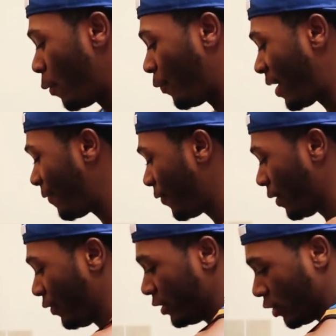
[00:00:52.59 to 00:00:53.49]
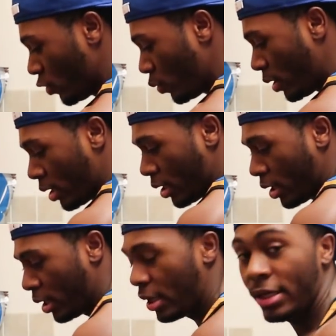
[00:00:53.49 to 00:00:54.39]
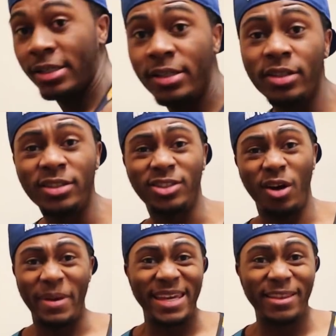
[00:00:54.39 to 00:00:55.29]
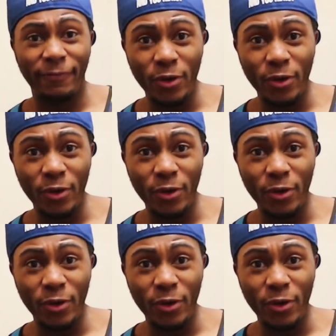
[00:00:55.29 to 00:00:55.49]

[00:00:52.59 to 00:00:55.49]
But without further ado, start making the